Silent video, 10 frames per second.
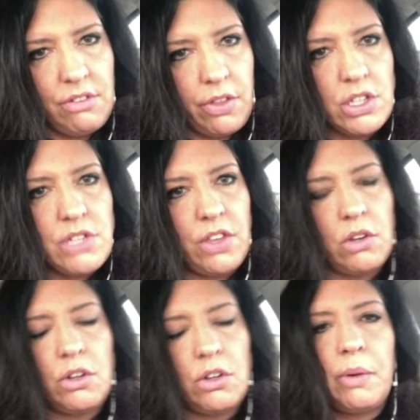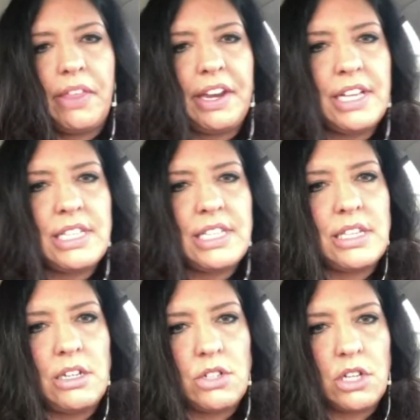For those of you who don't know where that is,
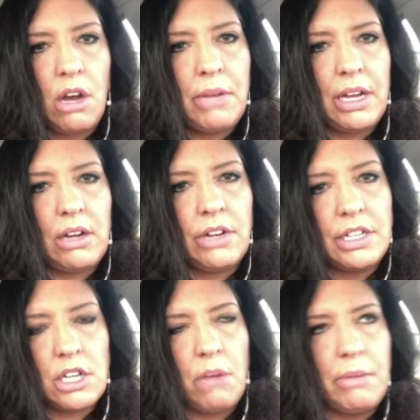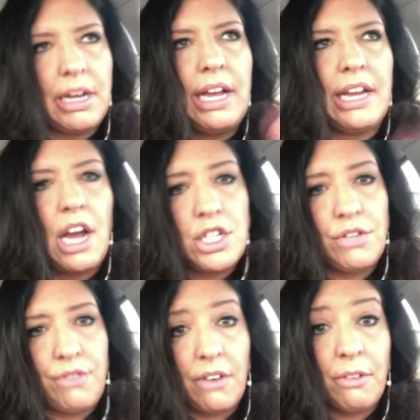it's near Tacoma or in Tacoma, and not
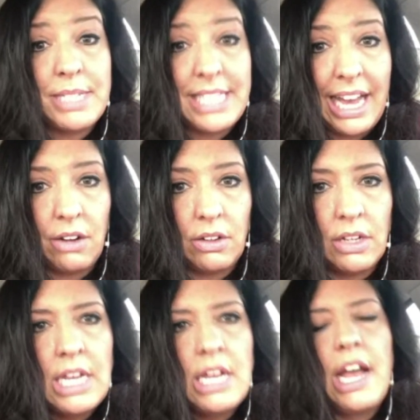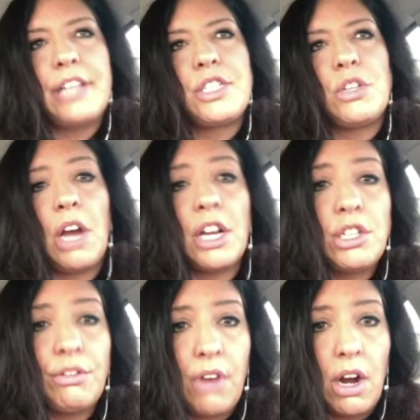too far from Seattle, and so not
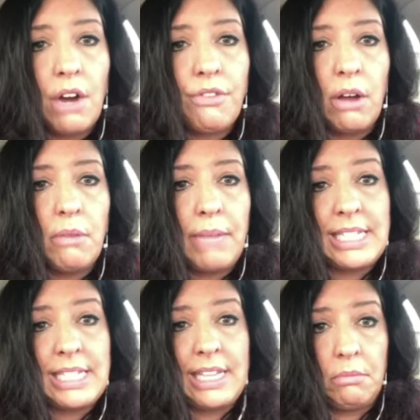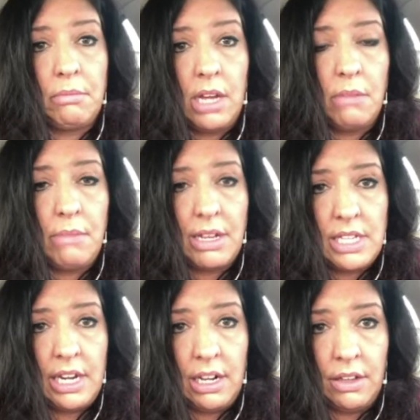too far from Mount
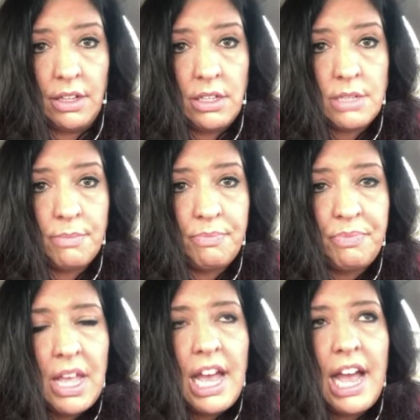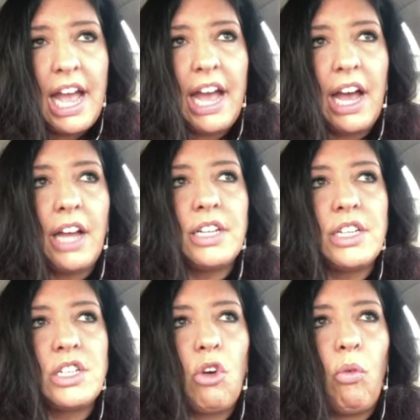St. Helens.
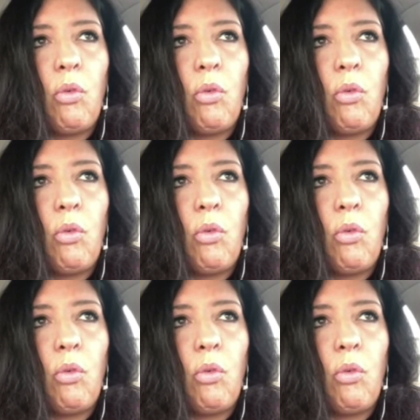And